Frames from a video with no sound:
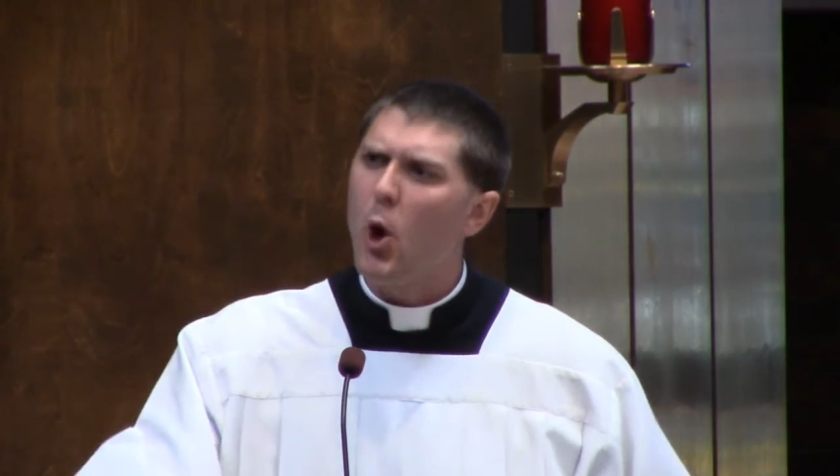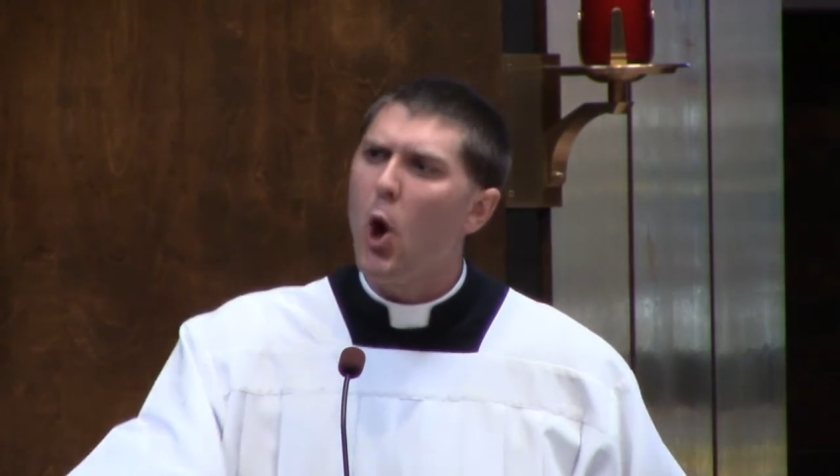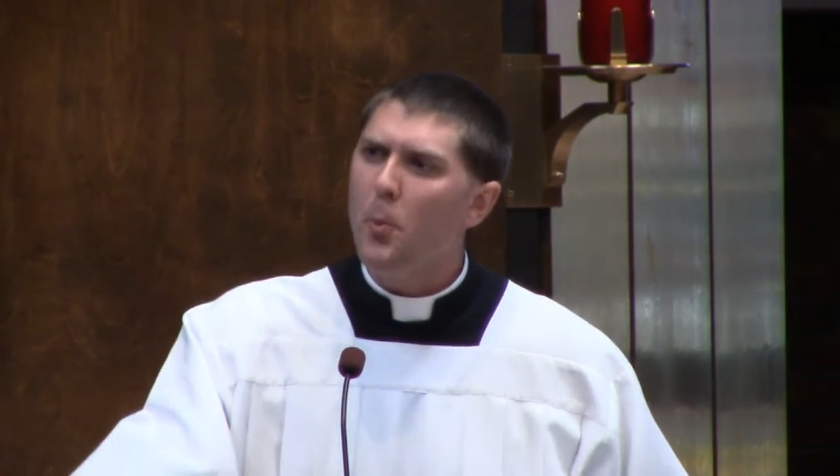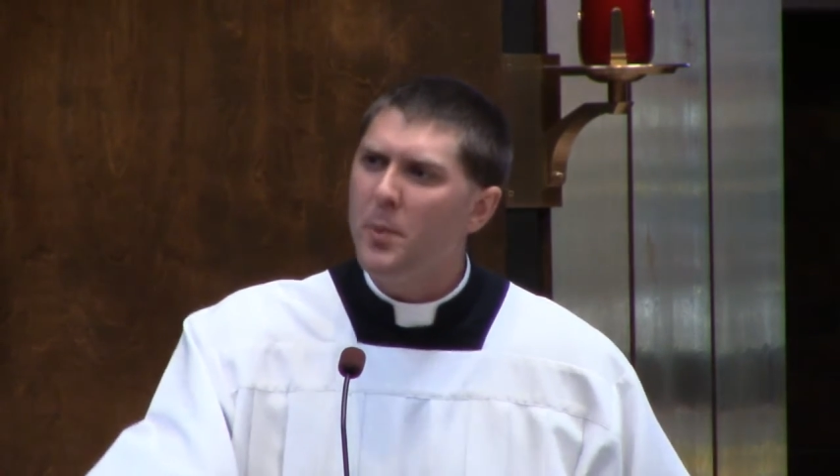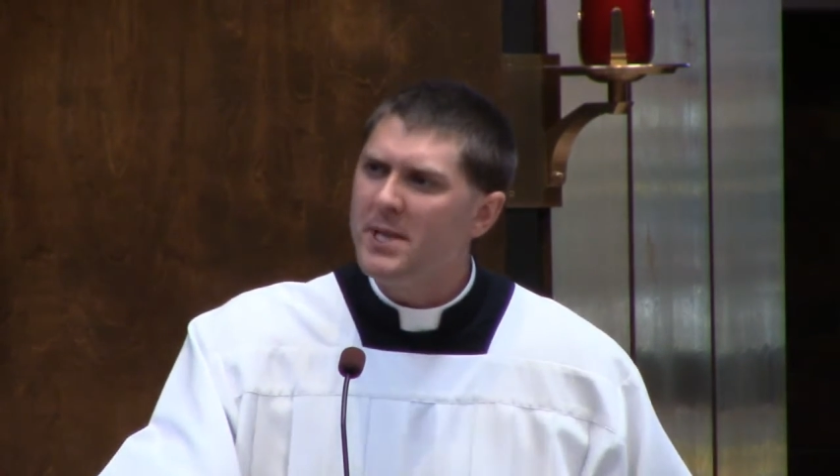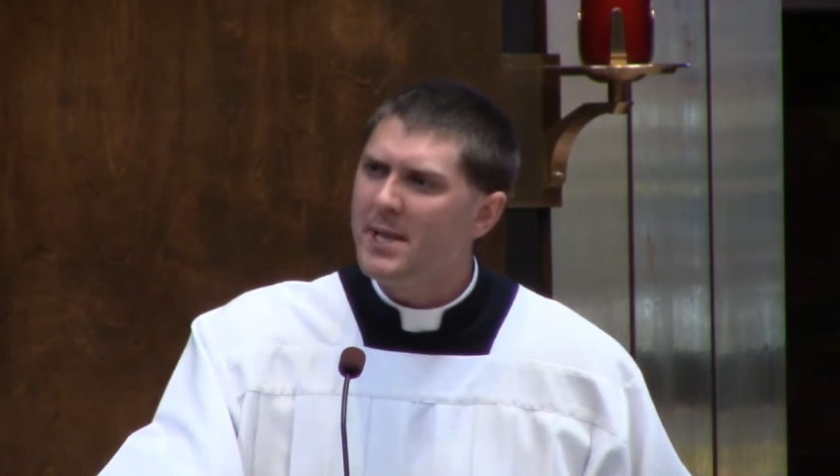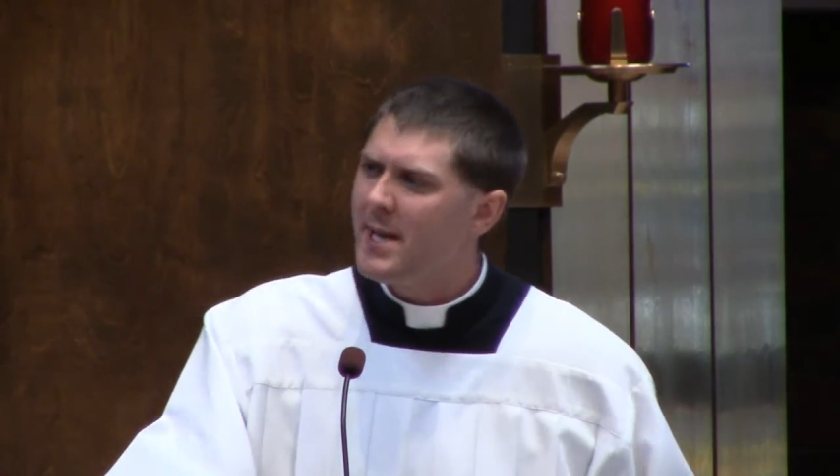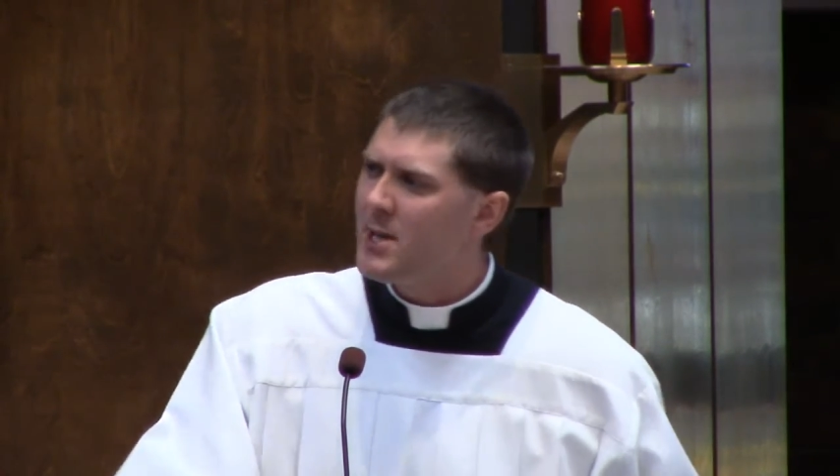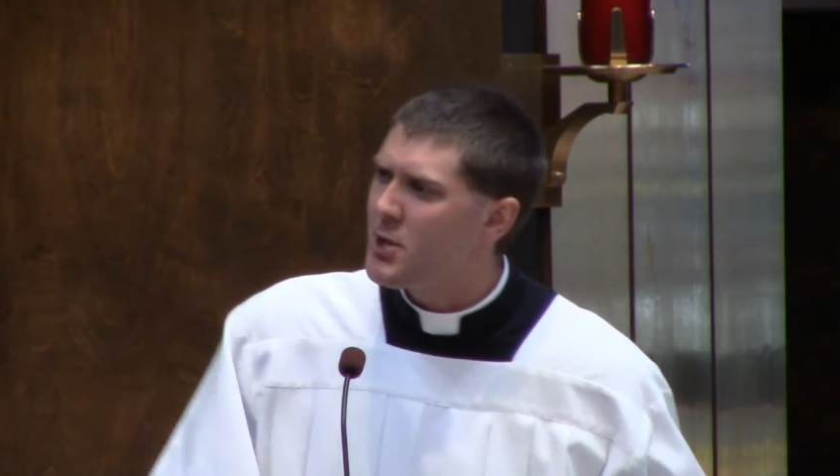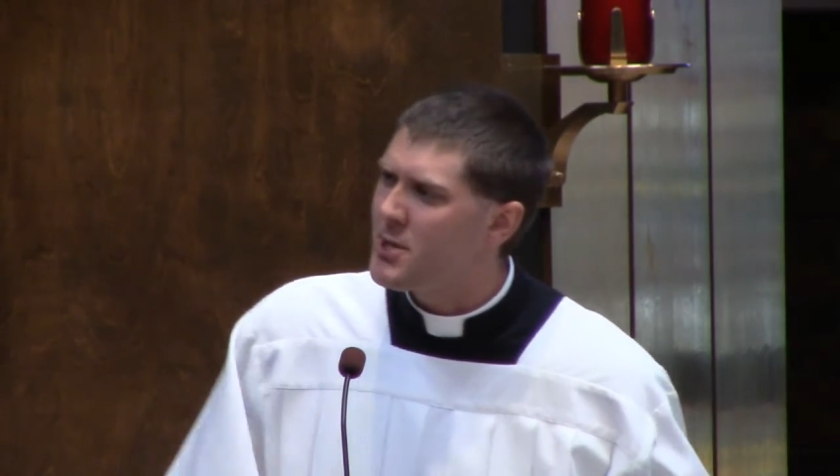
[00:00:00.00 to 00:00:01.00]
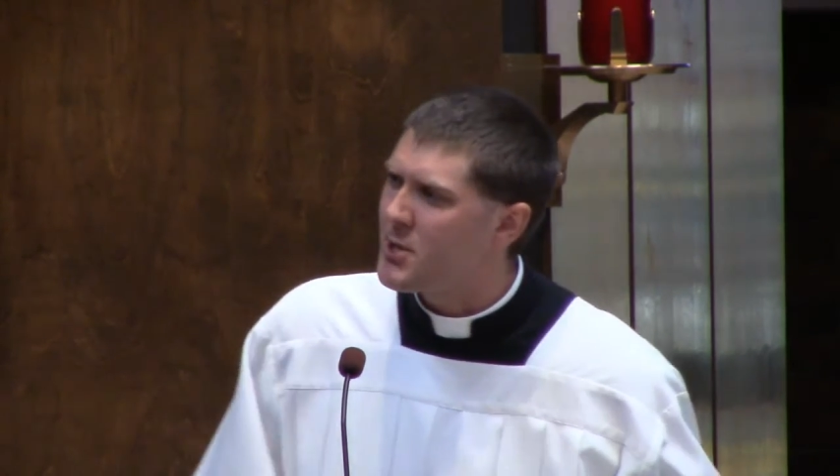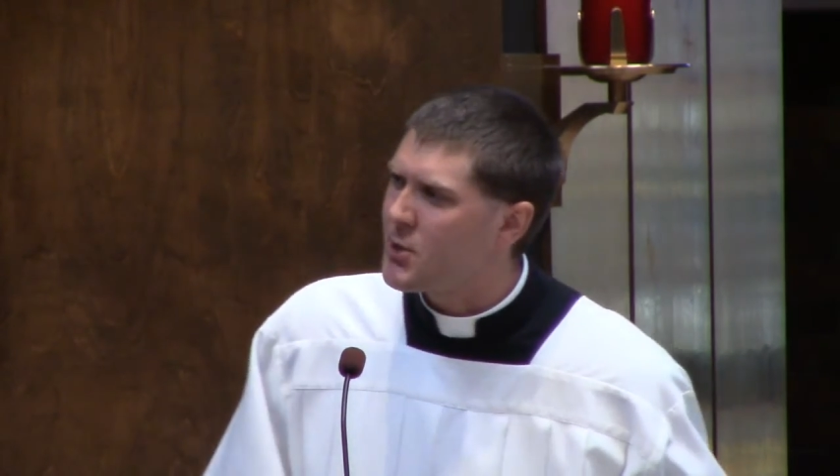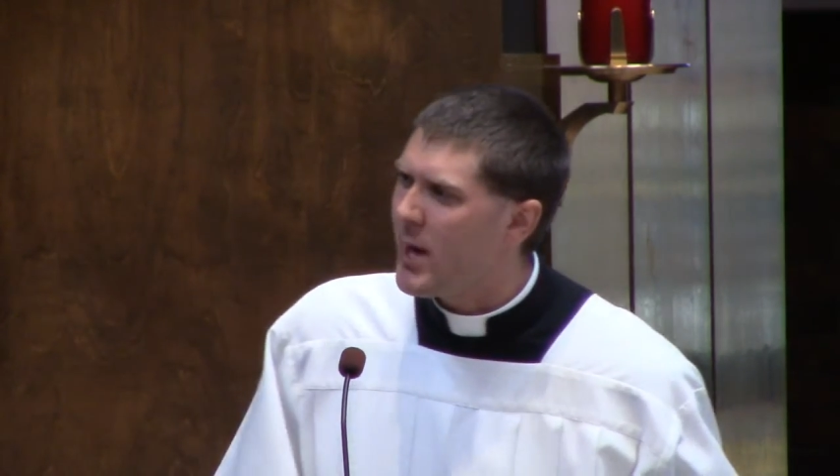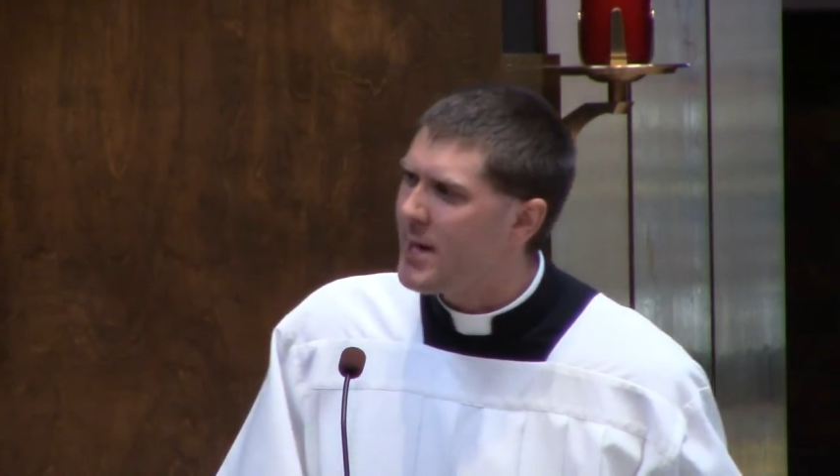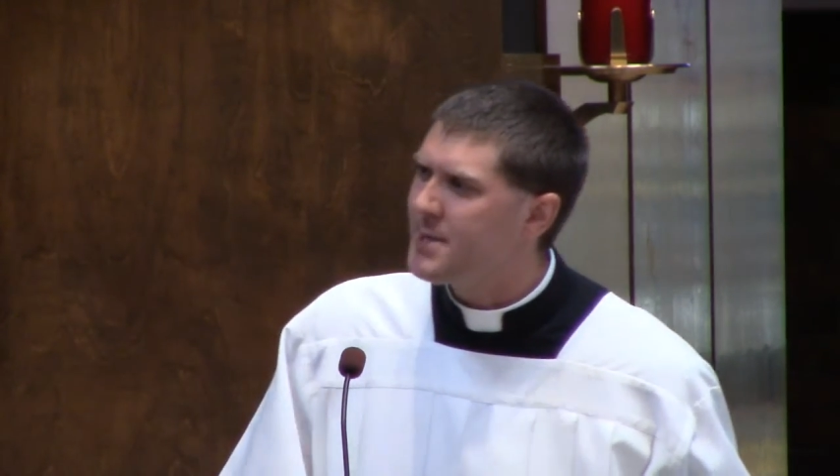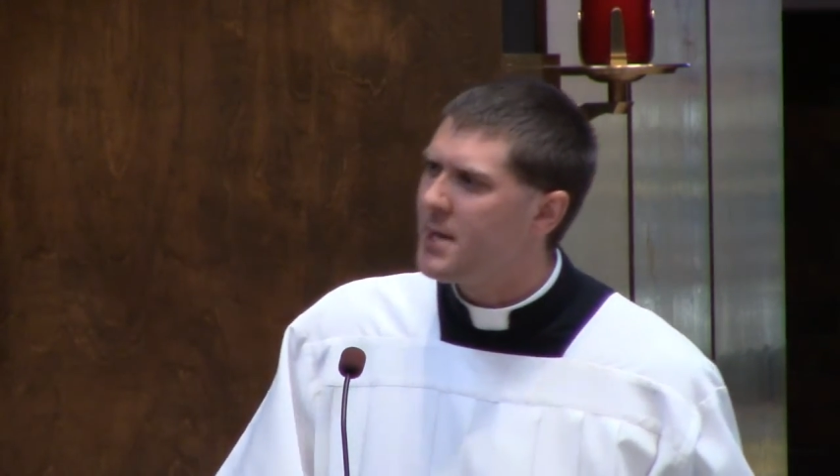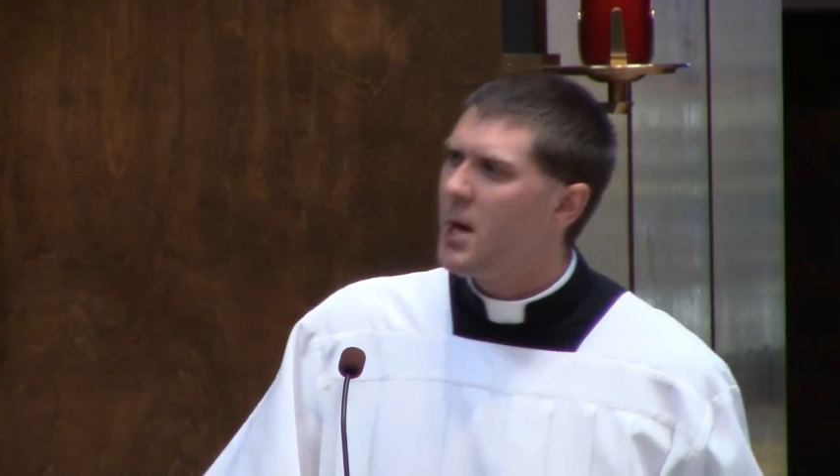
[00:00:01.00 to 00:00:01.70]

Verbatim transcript: open to letting Jesus Christ